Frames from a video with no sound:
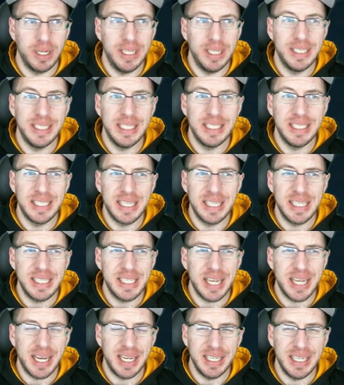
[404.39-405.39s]
Is
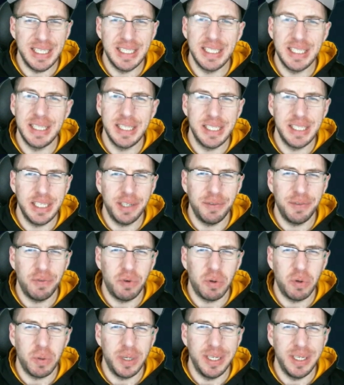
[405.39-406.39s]
this is the tier
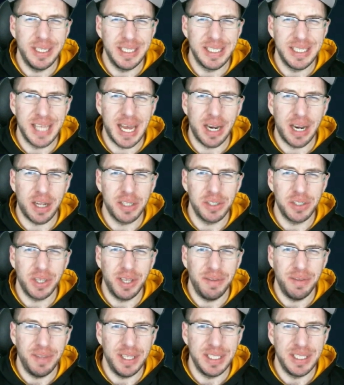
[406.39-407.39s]
4 one? Does that also
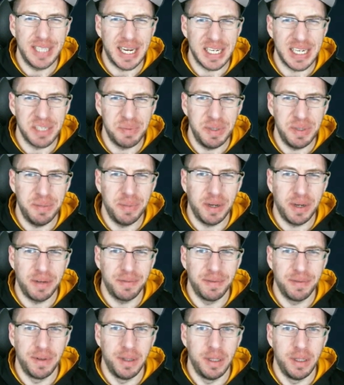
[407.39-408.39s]
give the attack speed
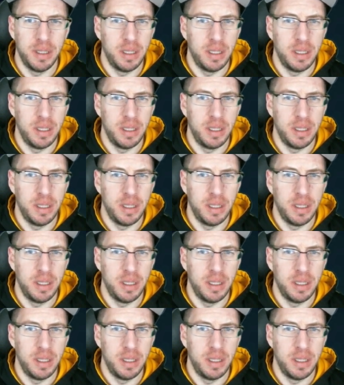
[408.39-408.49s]
buff?